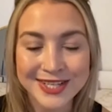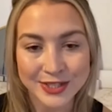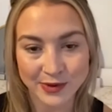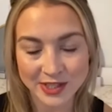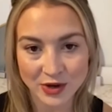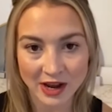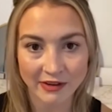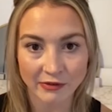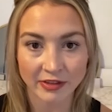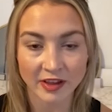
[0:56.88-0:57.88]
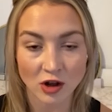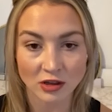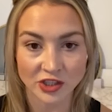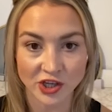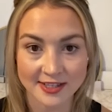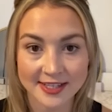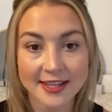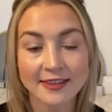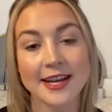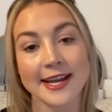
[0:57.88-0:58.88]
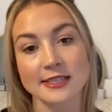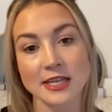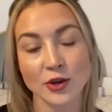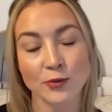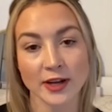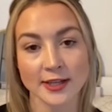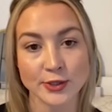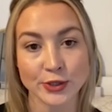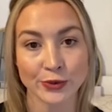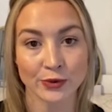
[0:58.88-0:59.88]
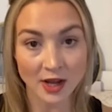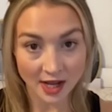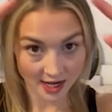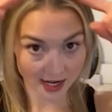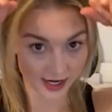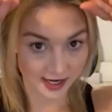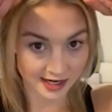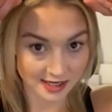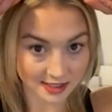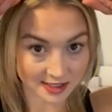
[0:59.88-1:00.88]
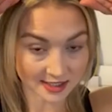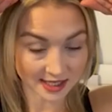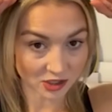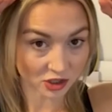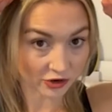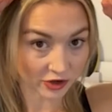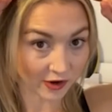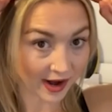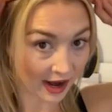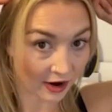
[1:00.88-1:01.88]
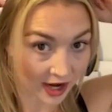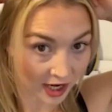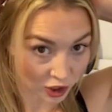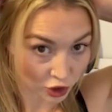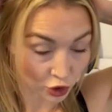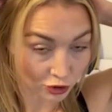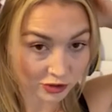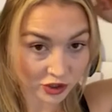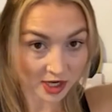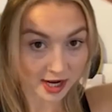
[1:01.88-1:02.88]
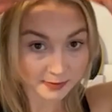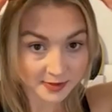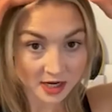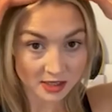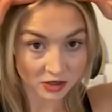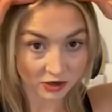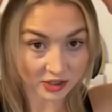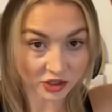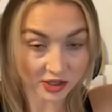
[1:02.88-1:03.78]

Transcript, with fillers: So once you have everything all adjusted, the next thing you want to do is section out your hair in a U-shaped, starting